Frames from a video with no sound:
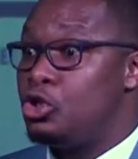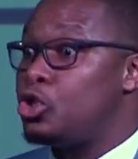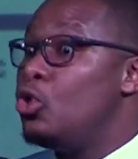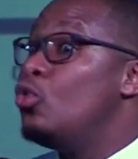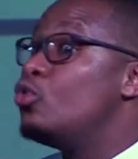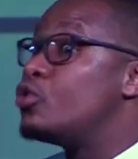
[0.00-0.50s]

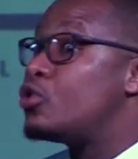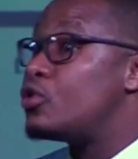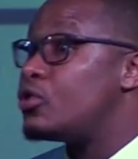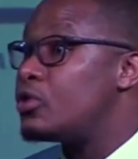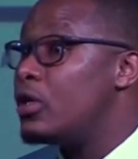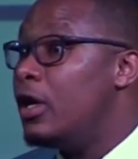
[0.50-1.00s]

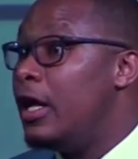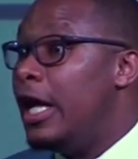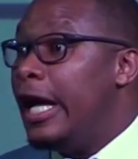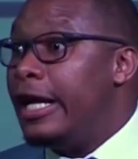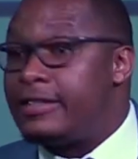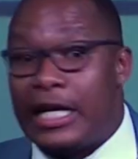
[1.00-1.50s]
Choose.
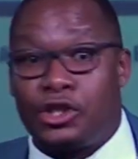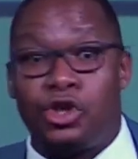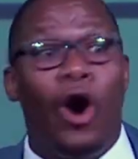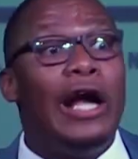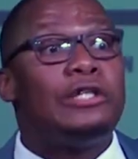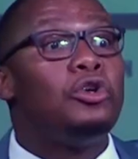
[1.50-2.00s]
It's a
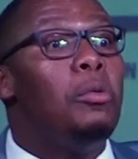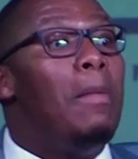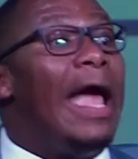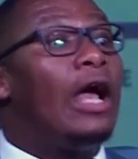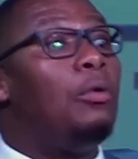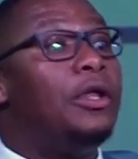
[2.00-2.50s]
choice you
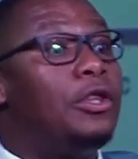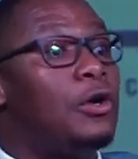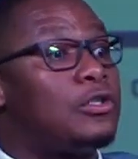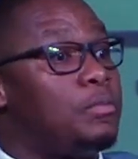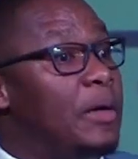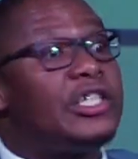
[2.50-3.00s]
make with your
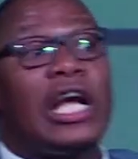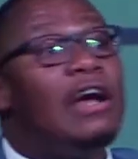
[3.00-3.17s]
speech